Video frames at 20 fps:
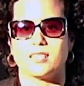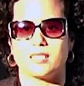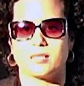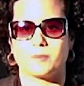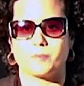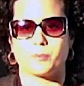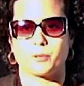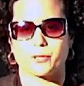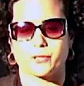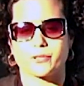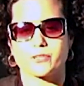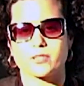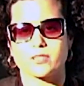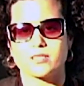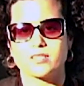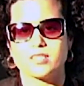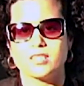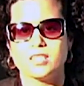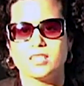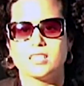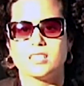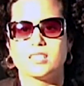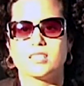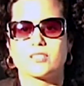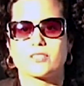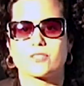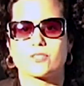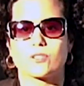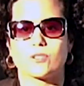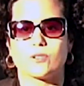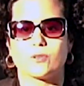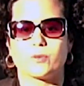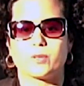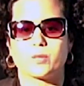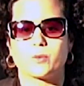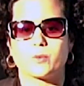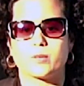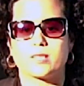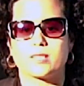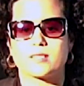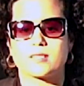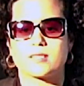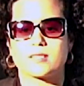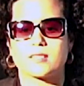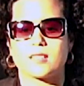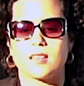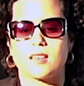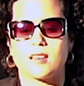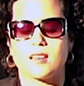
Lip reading: in person. So it was